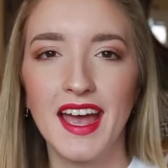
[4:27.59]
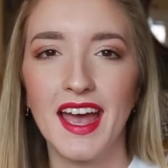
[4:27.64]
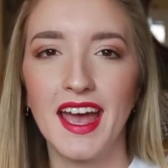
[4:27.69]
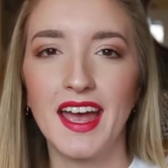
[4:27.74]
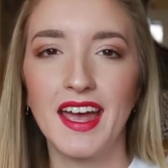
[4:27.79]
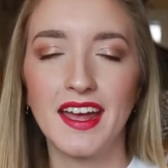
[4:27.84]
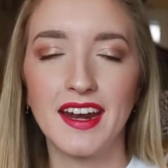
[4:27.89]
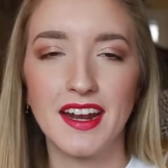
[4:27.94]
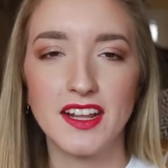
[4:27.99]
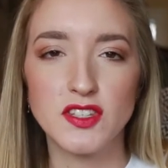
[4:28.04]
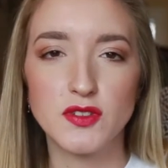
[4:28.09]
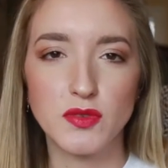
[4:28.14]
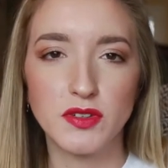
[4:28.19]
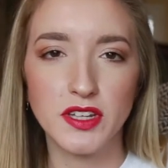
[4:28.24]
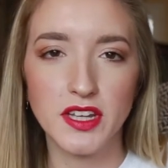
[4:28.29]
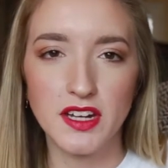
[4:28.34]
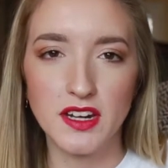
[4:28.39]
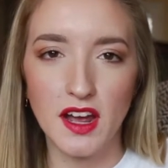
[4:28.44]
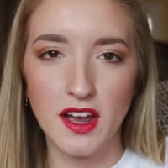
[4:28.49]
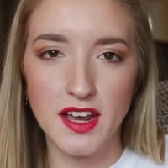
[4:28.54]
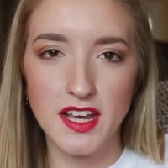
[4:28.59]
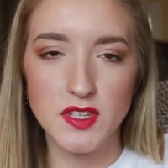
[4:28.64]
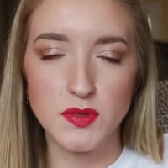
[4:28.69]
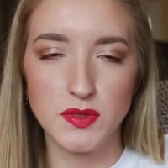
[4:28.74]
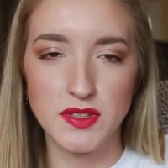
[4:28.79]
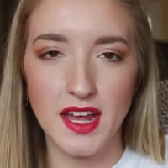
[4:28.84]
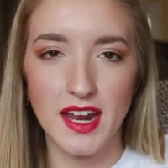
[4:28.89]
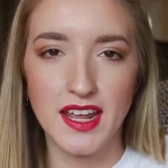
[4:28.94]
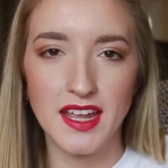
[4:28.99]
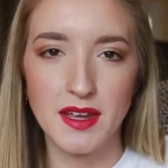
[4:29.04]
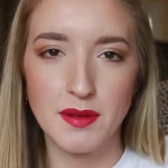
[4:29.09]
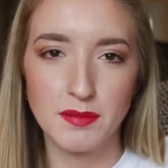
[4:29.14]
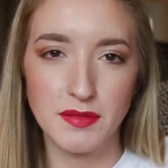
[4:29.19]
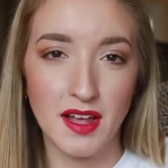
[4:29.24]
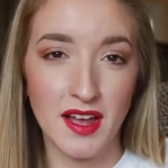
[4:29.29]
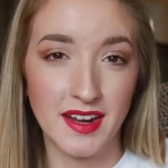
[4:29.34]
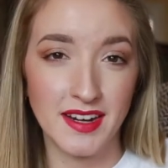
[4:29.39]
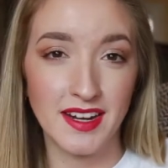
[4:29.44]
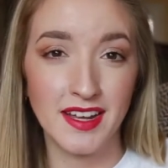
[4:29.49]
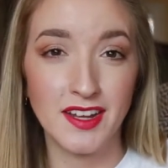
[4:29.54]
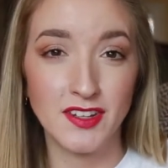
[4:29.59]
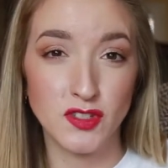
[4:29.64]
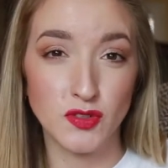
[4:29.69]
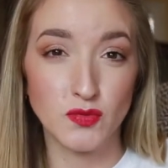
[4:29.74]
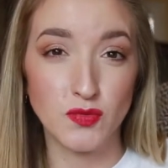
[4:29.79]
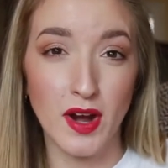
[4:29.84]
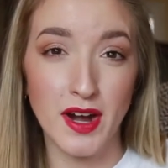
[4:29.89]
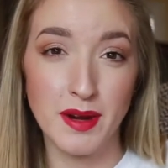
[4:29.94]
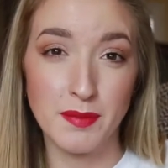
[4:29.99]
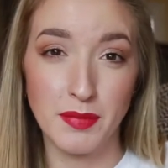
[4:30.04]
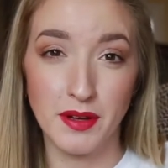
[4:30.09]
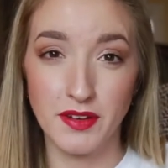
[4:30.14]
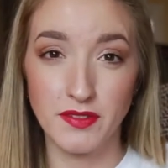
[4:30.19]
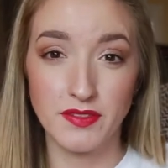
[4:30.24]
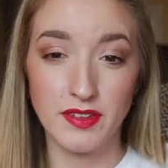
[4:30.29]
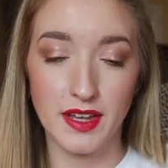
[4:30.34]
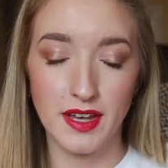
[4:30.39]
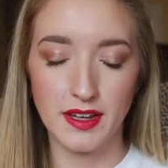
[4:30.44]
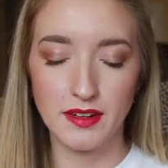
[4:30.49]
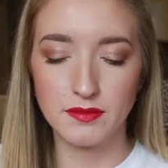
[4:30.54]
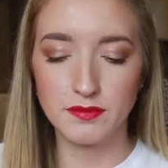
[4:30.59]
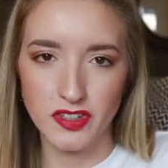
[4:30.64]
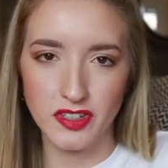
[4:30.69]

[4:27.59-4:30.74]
and it's really nice when that hemline hits right above that.